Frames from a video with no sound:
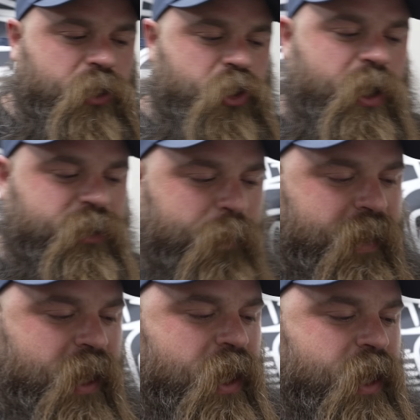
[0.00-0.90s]
just
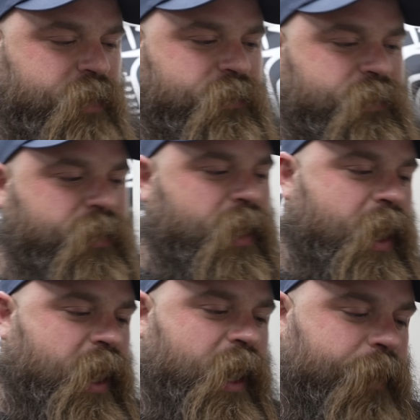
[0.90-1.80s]
because
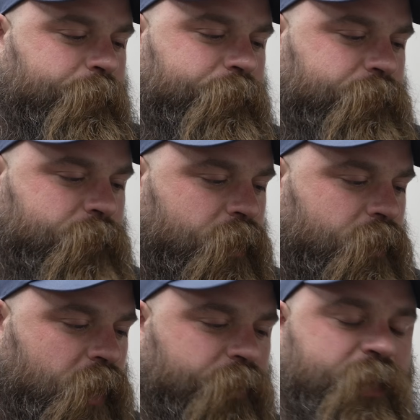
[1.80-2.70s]
on
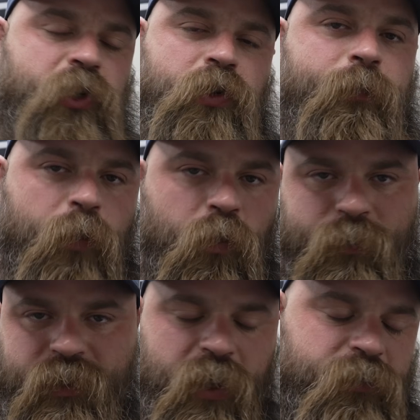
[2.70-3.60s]
this trip it will
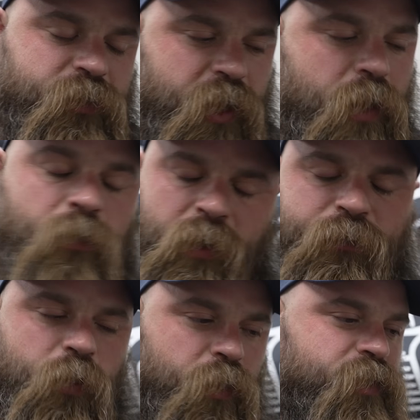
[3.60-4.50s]
be Silencer Co.
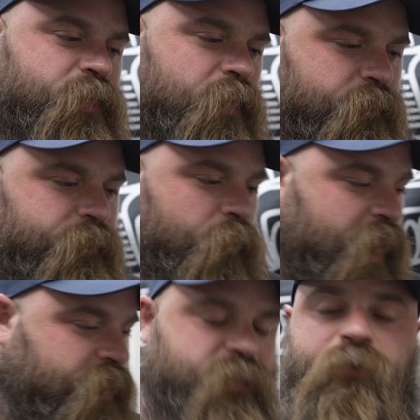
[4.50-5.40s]
Of course,
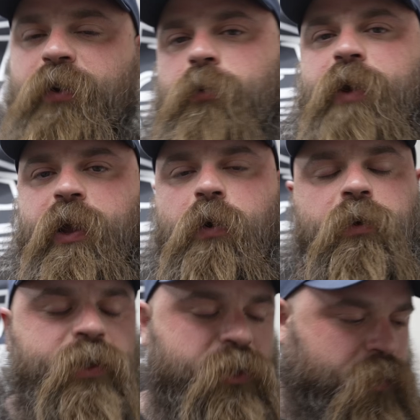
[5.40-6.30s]
why else the fuck would I go
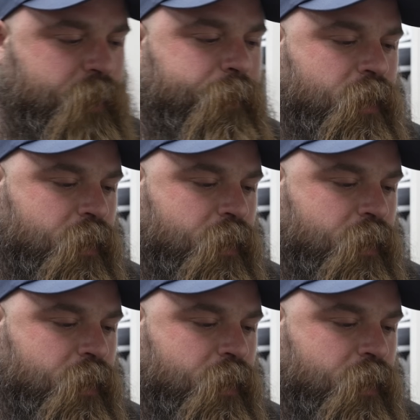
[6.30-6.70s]
on this trip?